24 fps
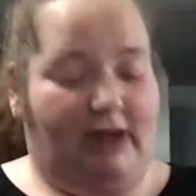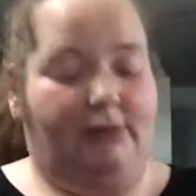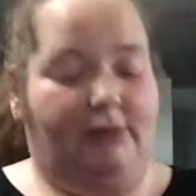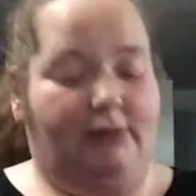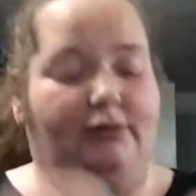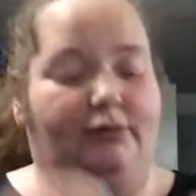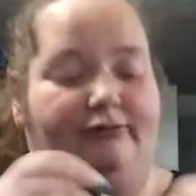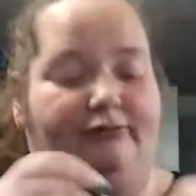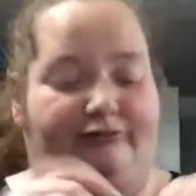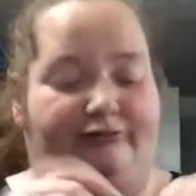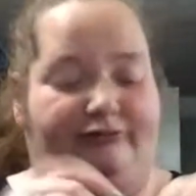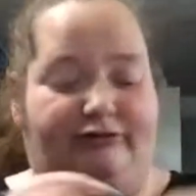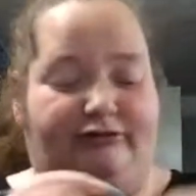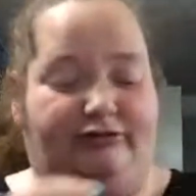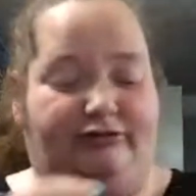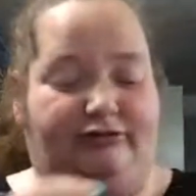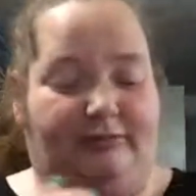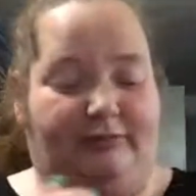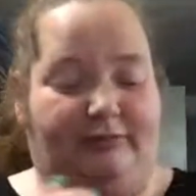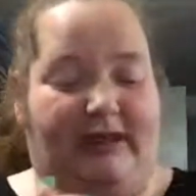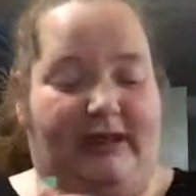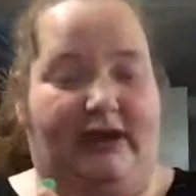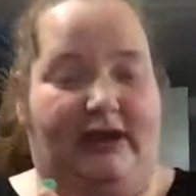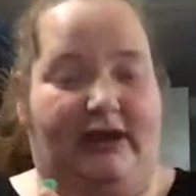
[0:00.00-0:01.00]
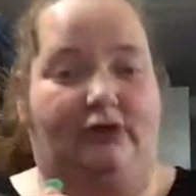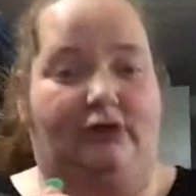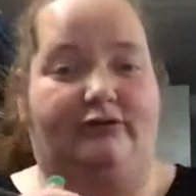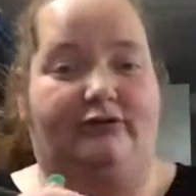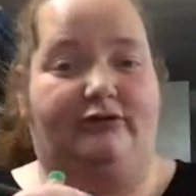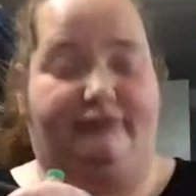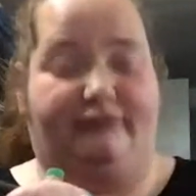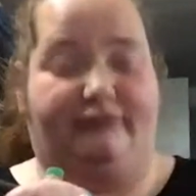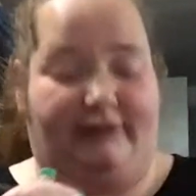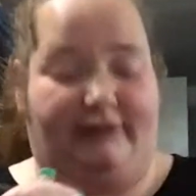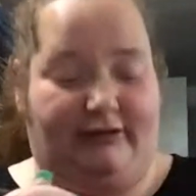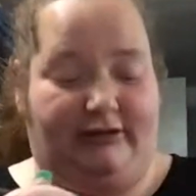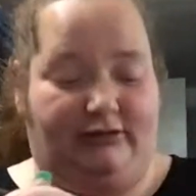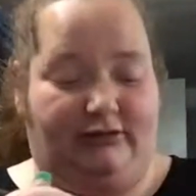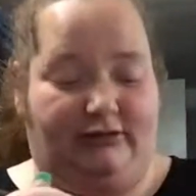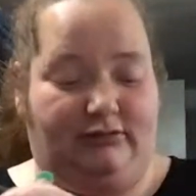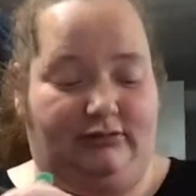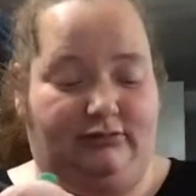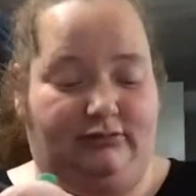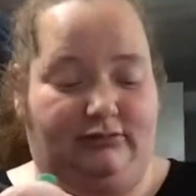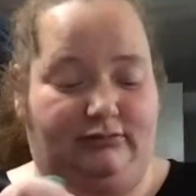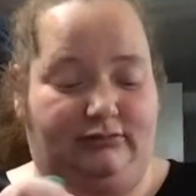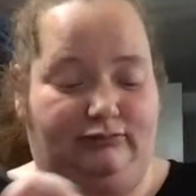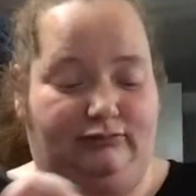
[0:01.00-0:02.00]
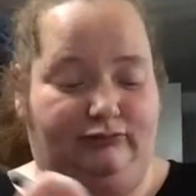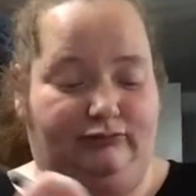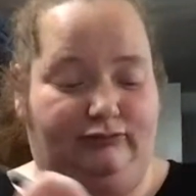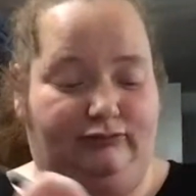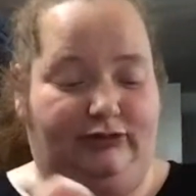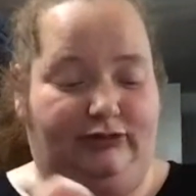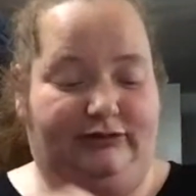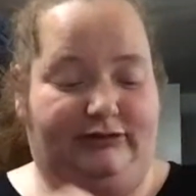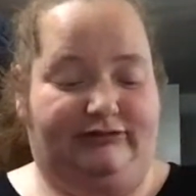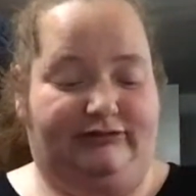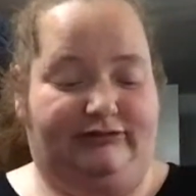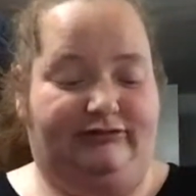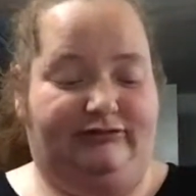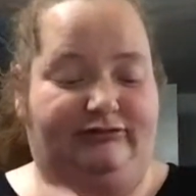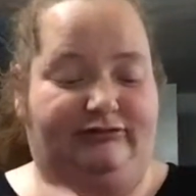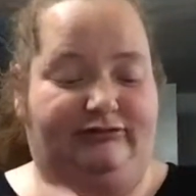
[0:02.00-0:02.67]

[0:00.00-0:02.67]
I don't know if it's because my hair is like really